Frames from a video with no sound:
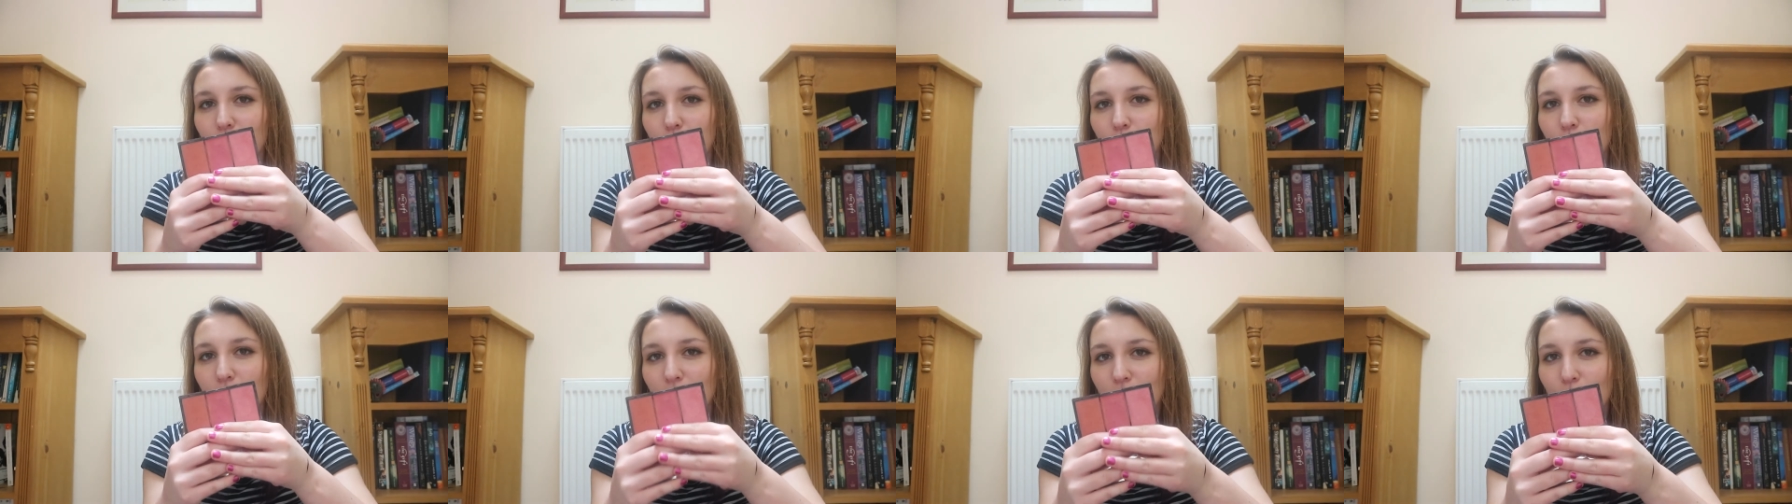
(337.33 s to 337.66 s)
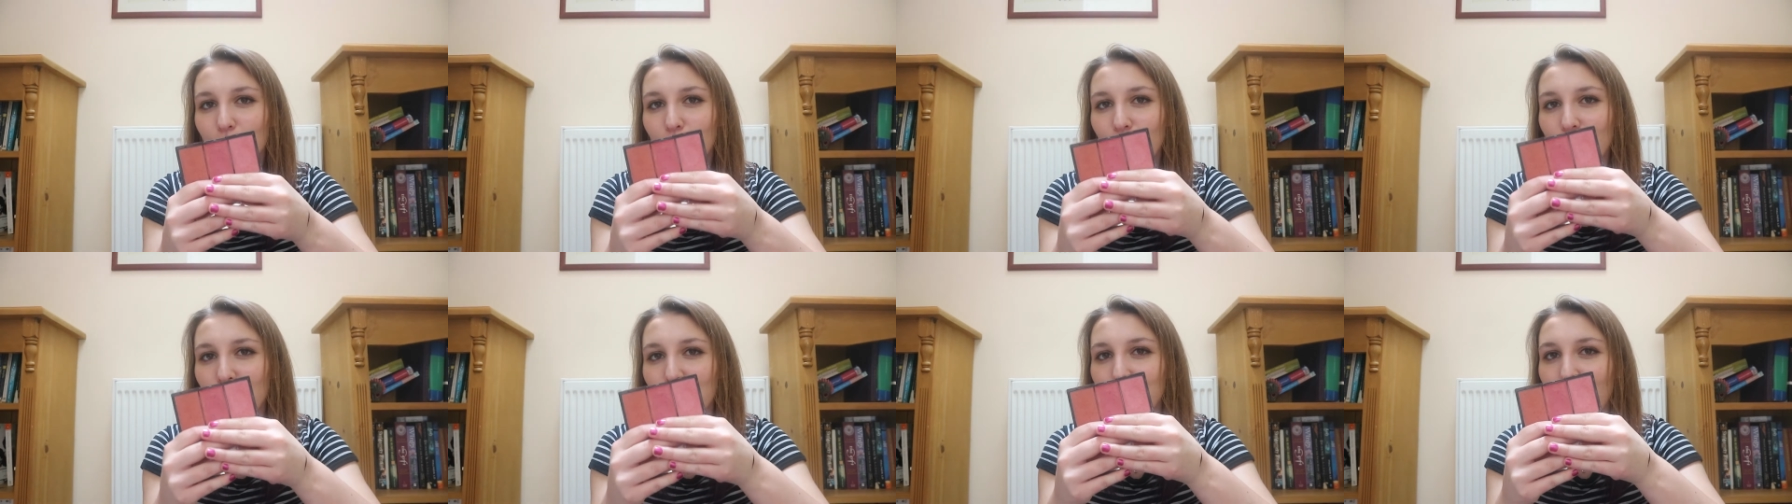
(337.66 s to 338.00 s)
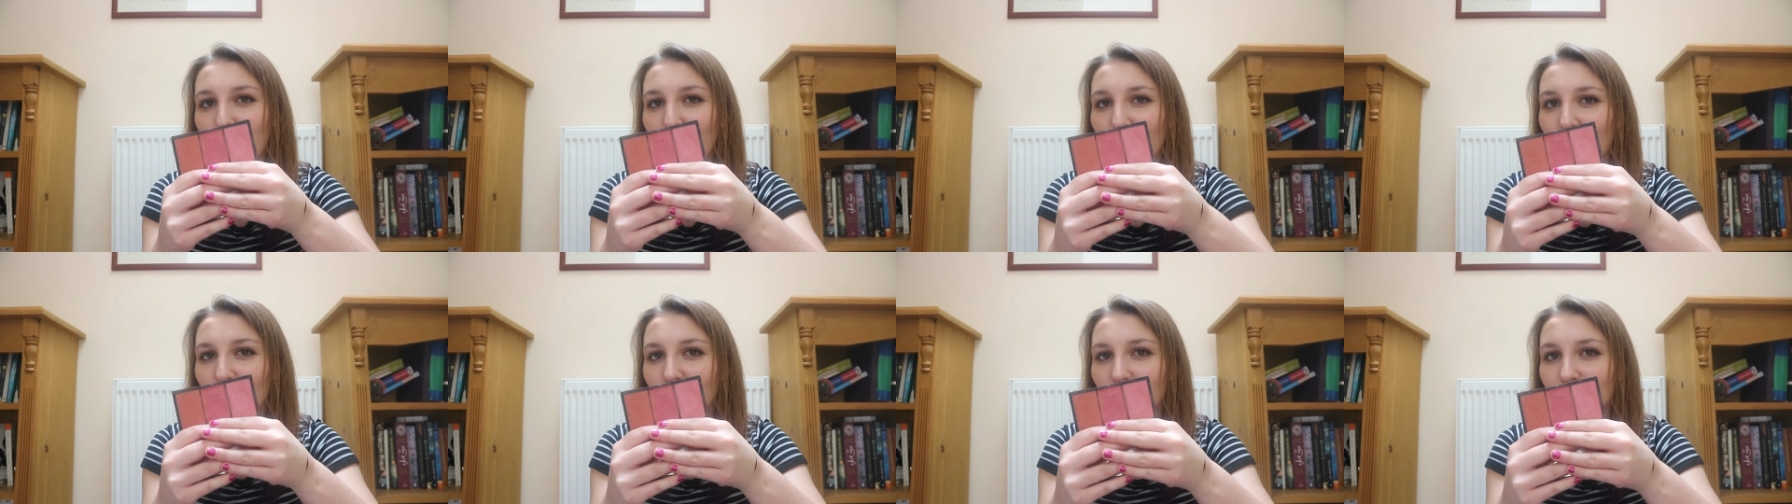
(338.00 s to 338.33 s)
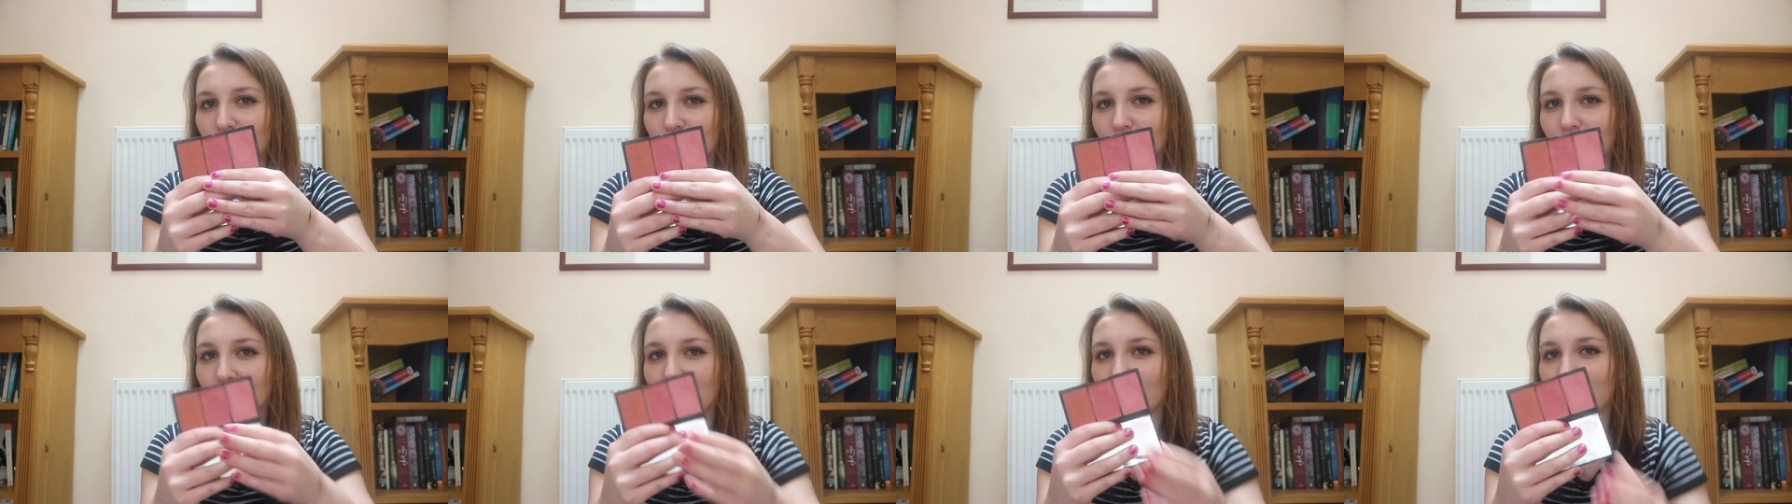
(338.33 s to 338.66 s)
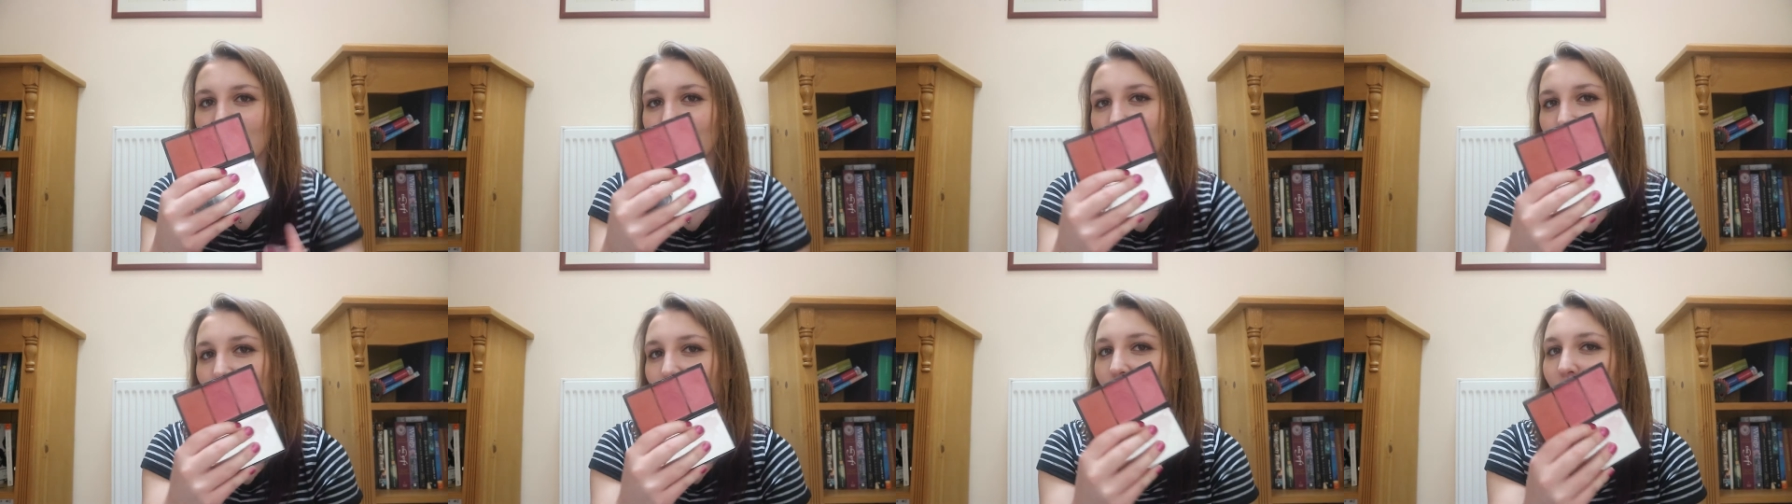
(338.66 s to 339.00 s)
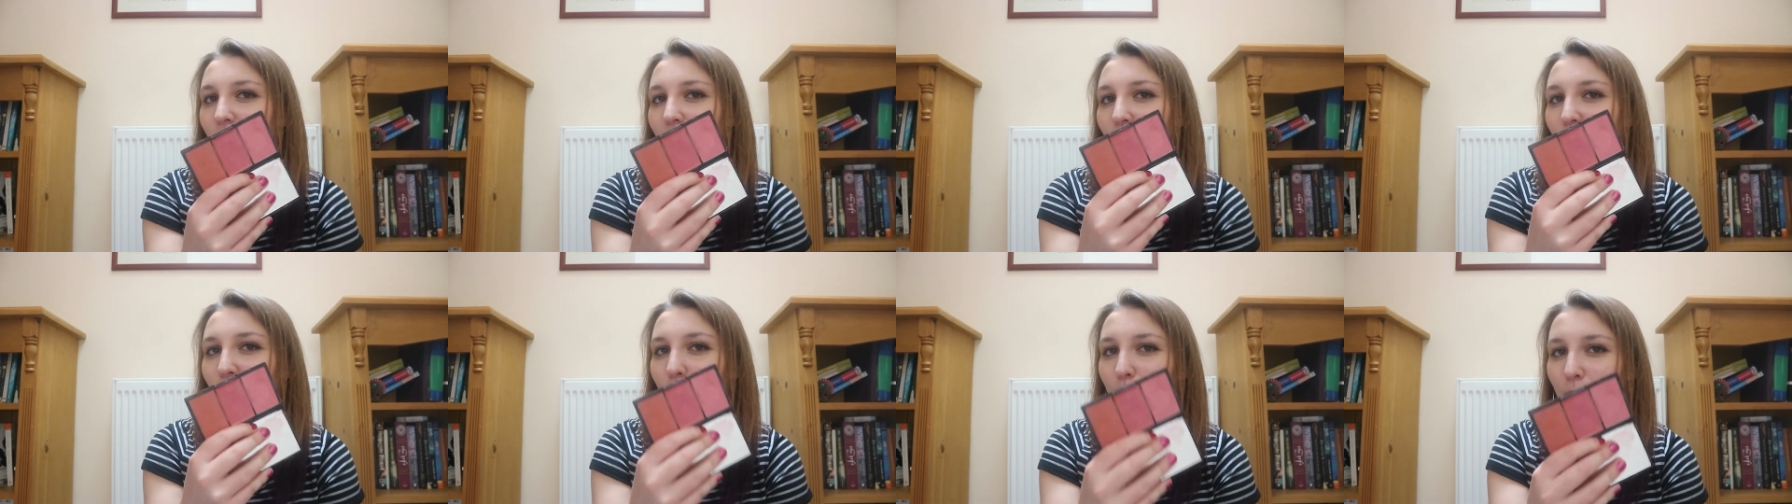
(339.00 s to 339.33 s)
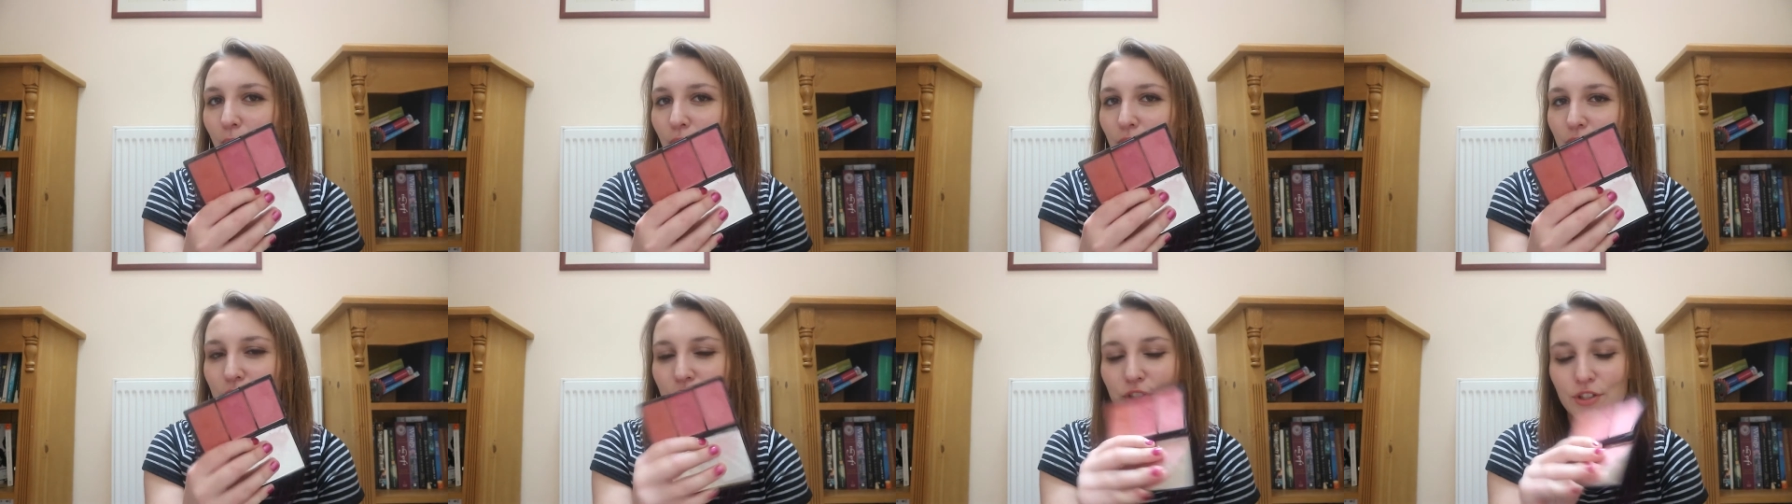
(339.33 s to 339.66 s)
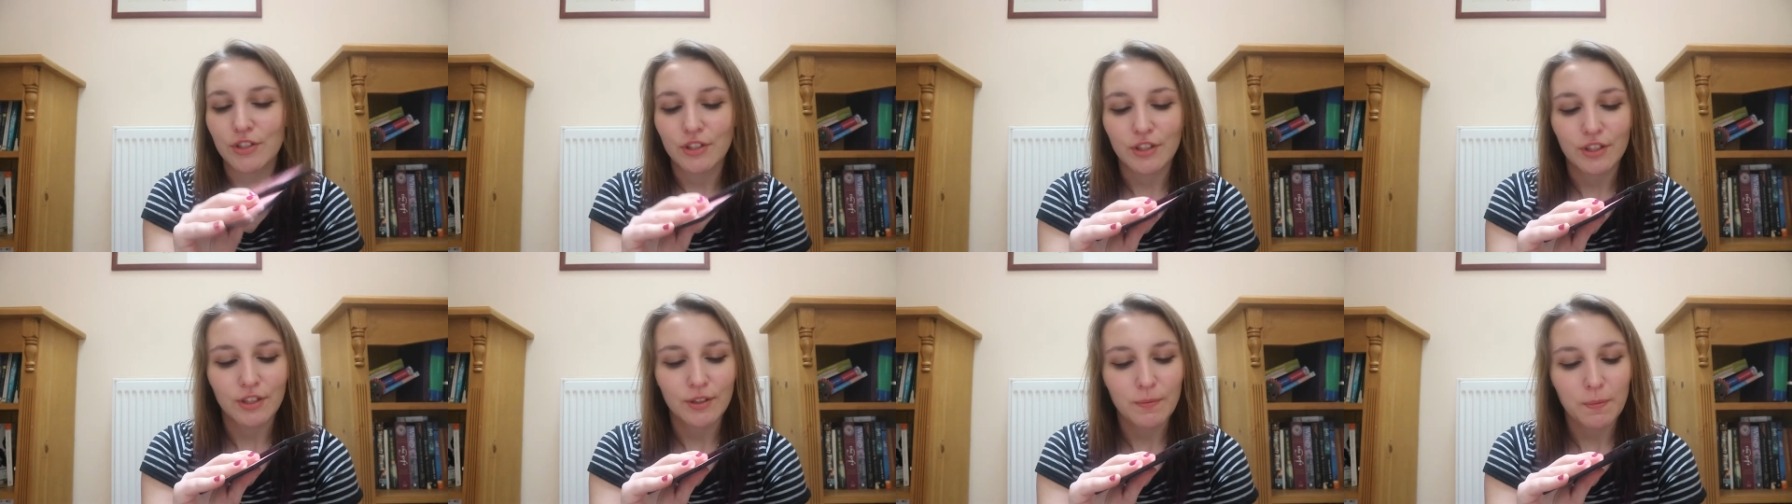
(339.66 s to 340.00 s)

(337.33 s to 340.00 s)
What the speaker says: Pink Lemonade palette for blush.